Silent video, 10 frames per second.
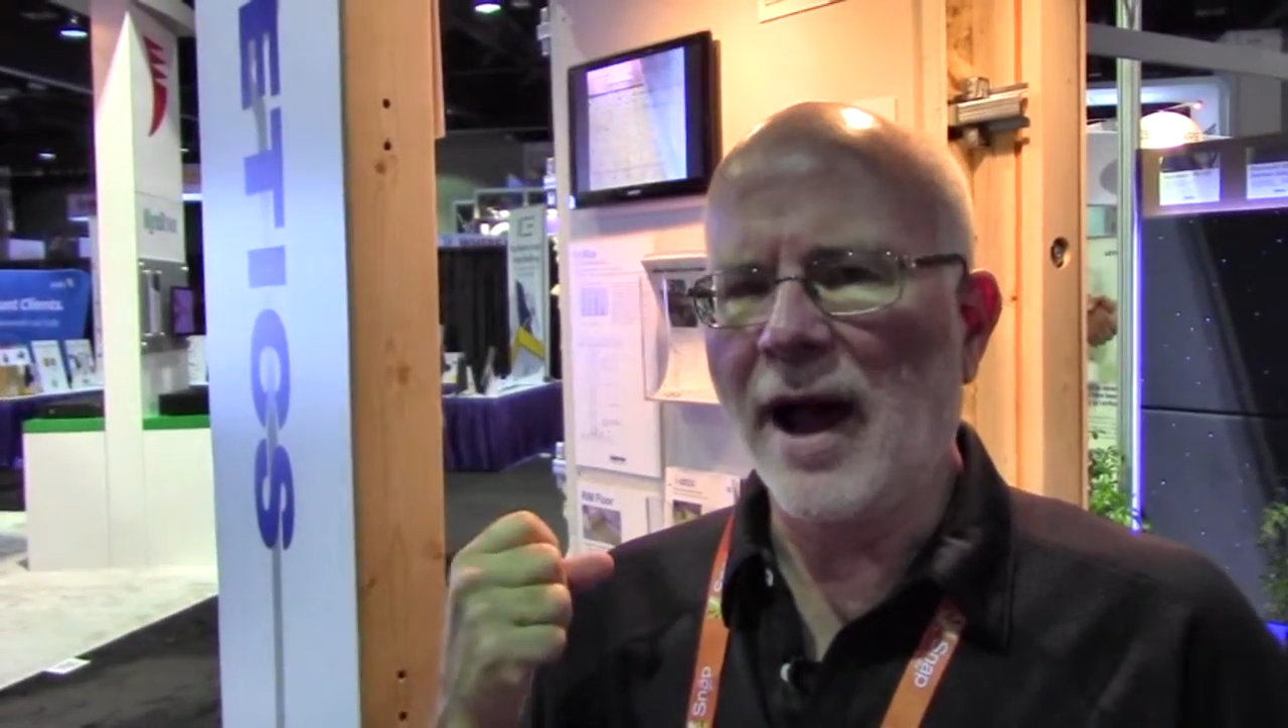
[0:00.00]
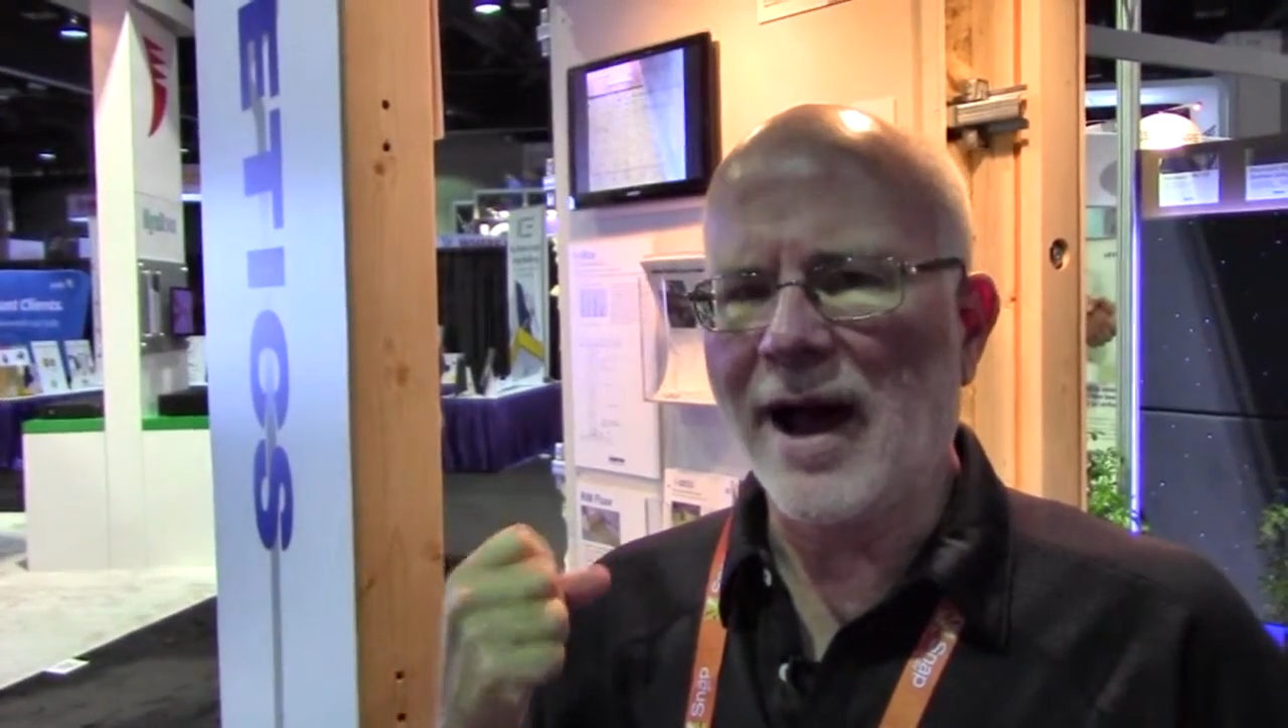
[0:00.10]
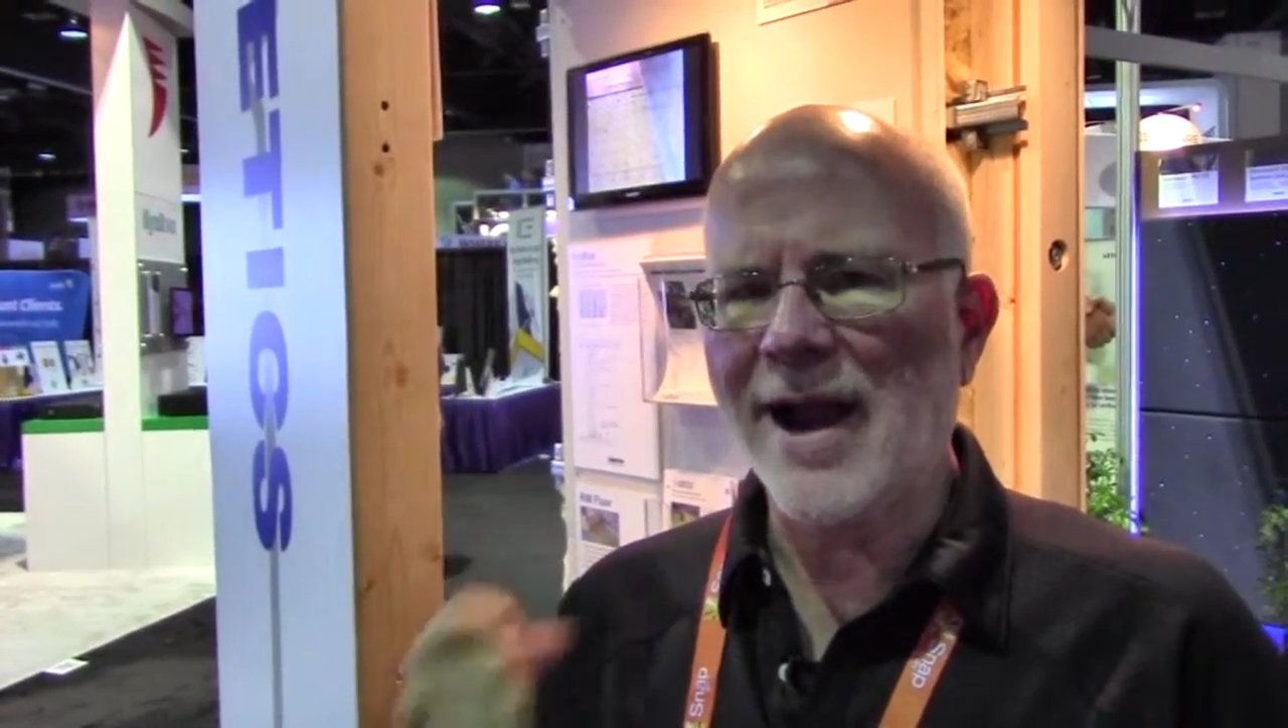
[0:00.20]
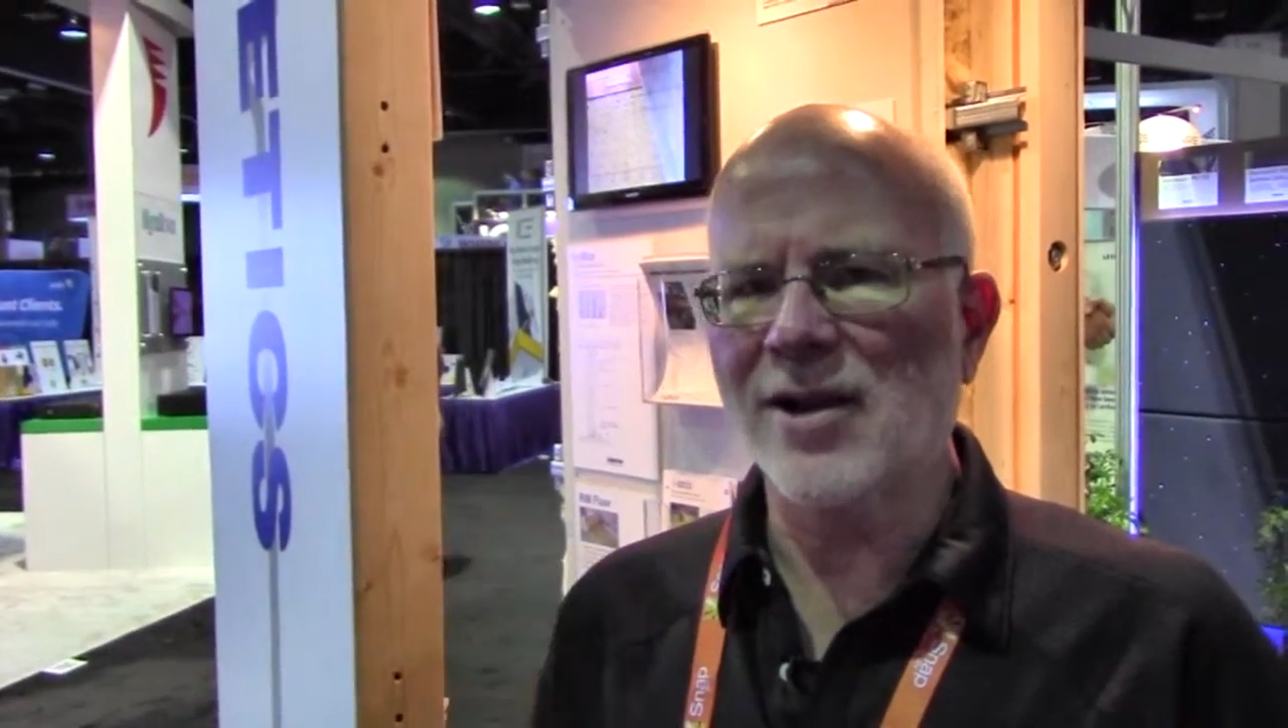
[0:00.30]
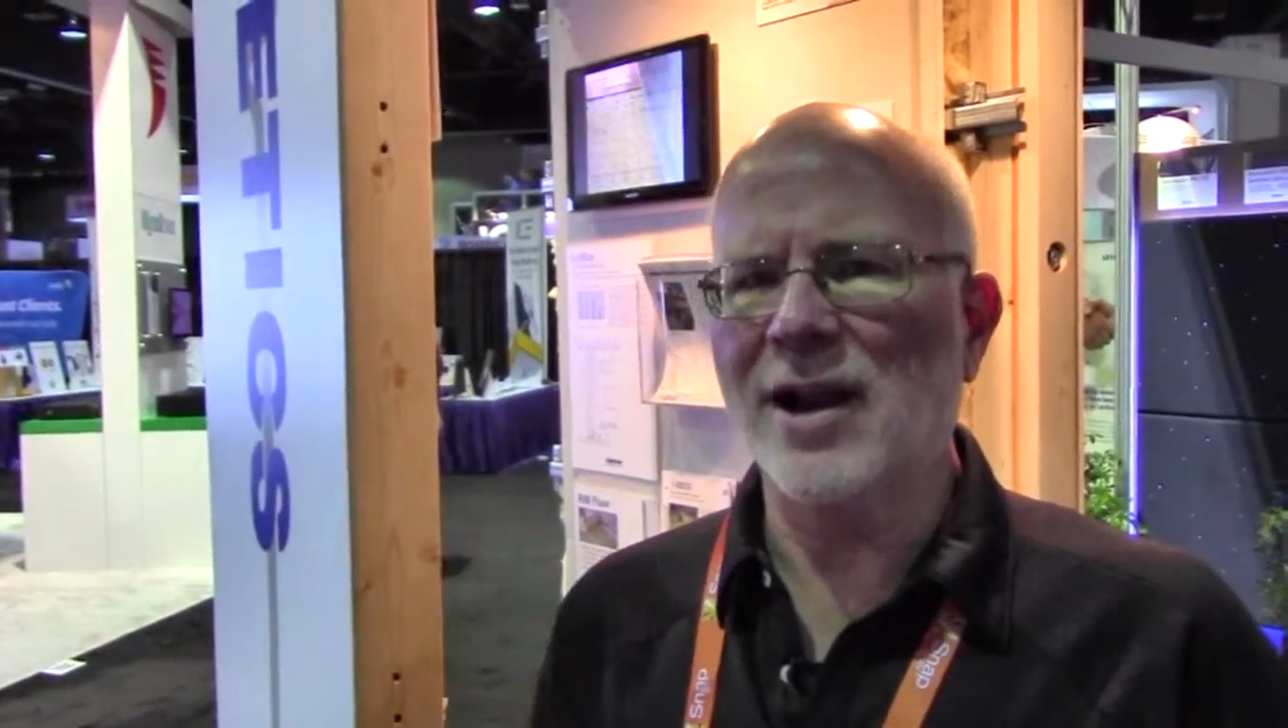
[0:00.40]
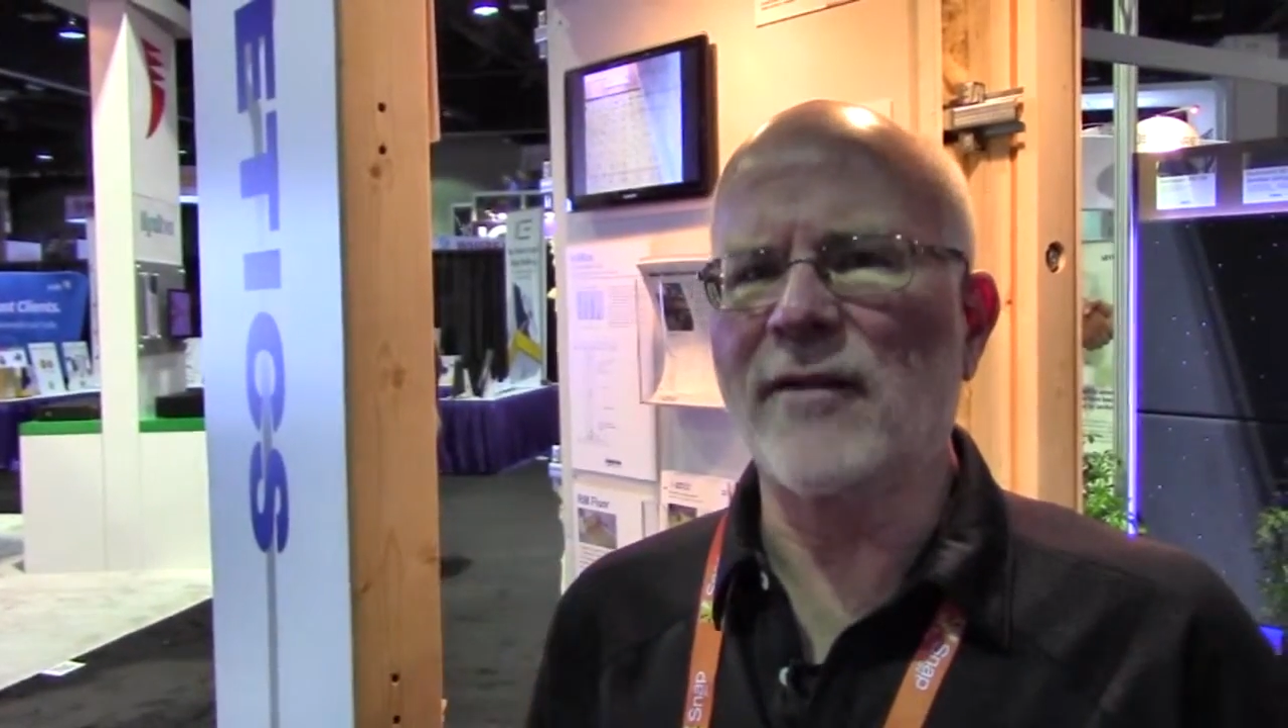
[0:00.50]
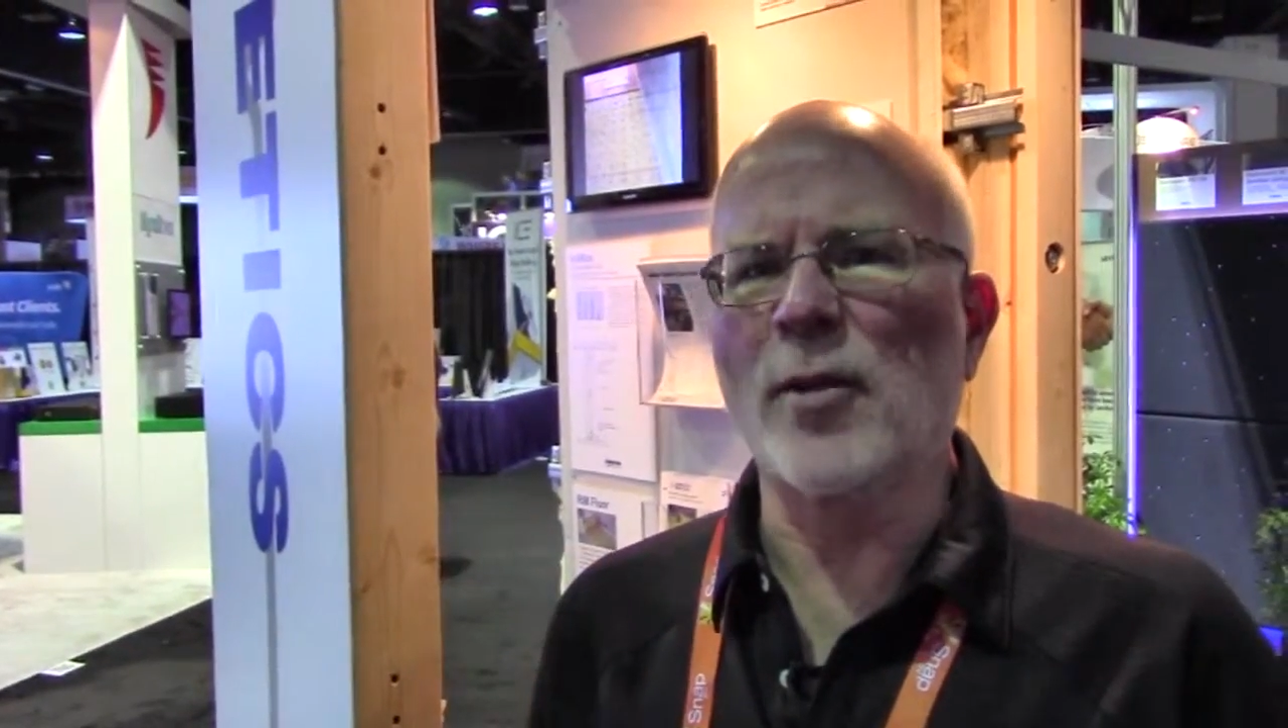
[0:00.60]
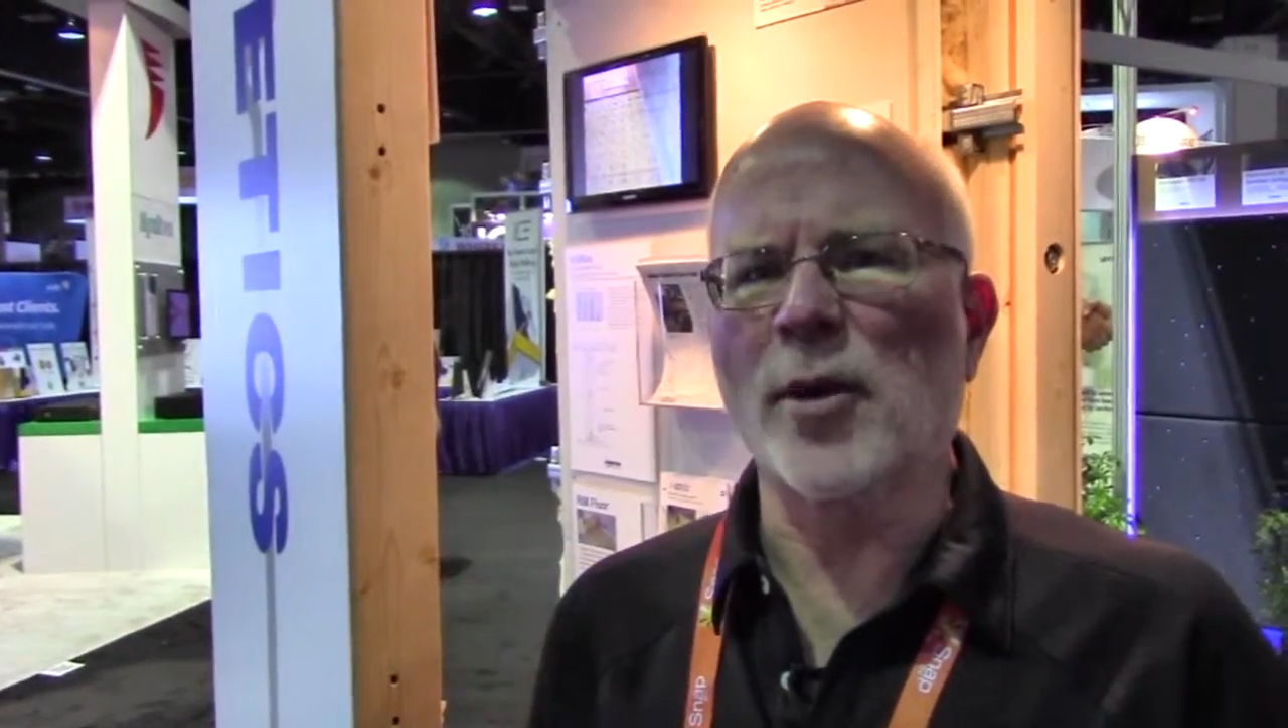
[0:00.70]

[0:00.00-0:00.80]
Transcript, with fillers: a higher level